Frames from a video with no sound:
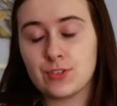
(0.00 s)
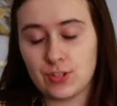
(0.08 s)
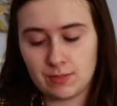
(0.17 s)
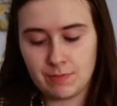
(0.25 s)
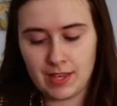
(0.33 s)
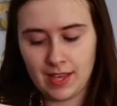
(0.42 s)

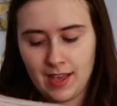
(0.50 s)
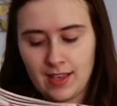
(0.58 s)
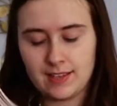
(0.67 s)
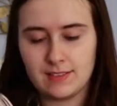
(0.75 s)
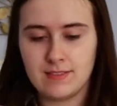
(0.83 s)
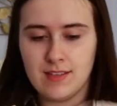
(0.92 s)
just
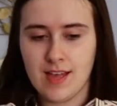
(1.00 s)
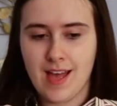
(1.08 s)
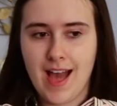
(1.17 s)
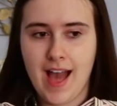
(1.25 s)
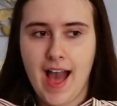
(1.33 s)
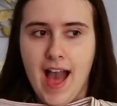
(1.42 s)
because
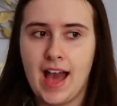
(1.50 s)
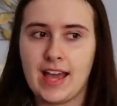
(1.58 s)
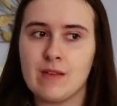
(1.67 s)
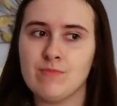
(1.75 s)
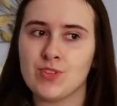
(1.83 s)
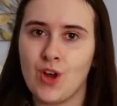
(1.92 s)
I
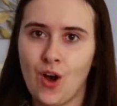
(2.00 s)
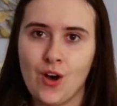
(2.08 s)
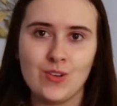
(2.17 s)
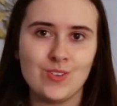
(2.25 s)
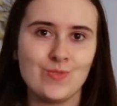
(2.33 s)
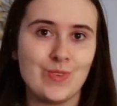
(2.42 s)
am
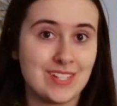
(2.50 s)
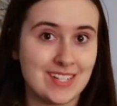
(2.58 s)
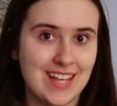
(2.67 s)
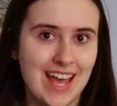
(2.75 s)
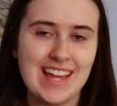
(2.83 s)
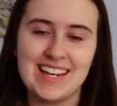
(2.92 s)
tall once
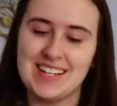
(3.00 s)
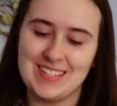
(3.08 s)
again,